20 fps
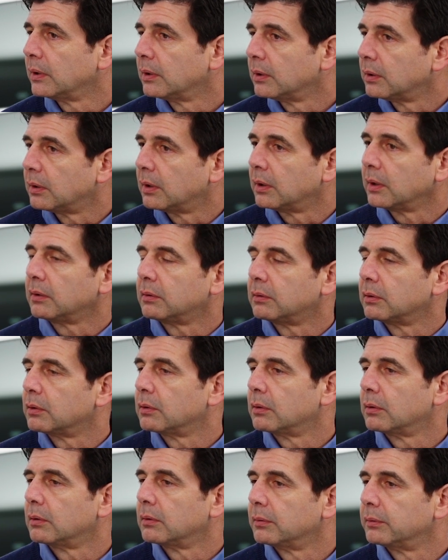kind of
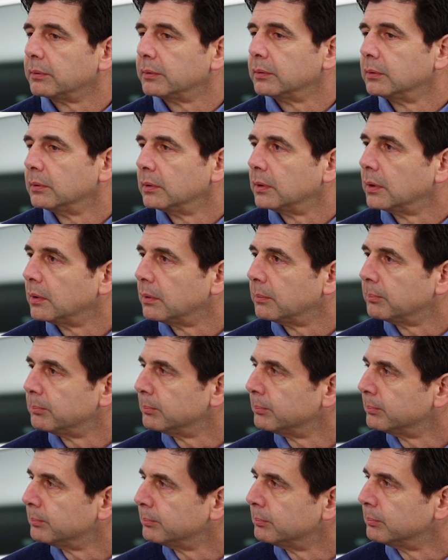like
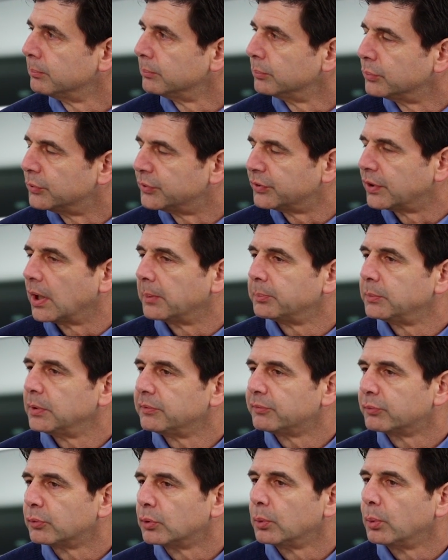stopped
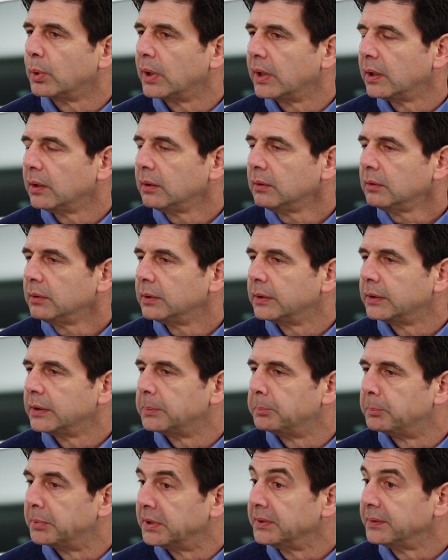it for a
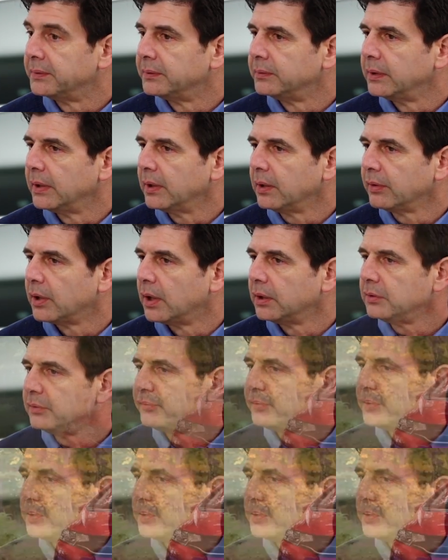while. But yeah, the Honda